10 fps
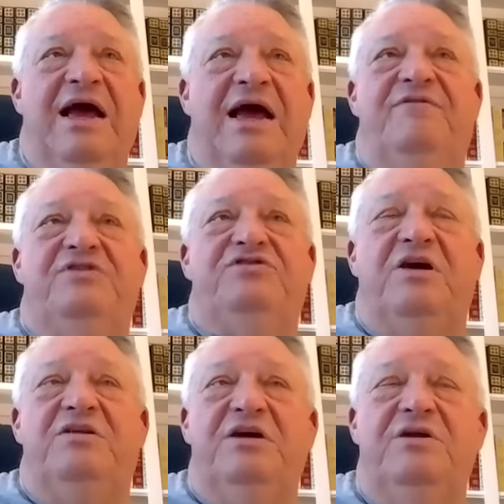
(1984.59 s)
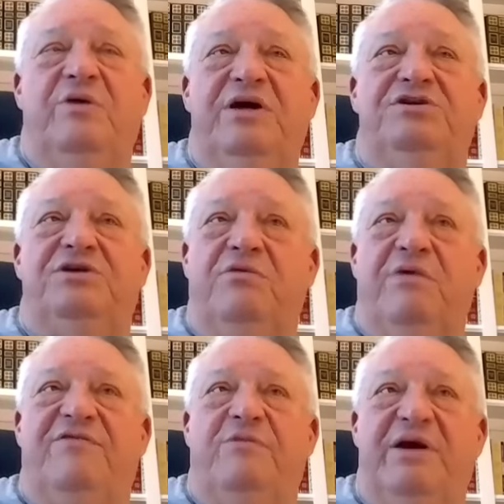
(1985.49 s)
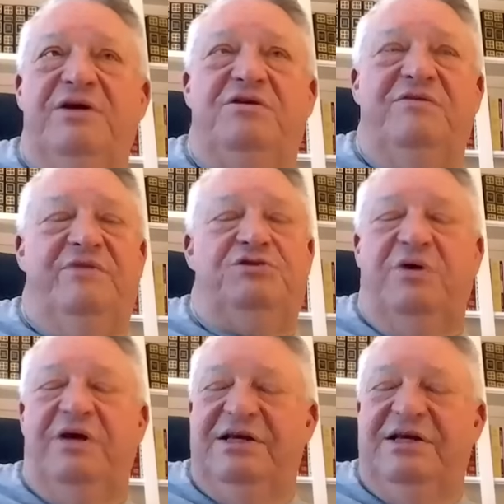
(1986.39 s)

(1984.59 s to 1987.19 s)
And if this continuation and reformation of Israel,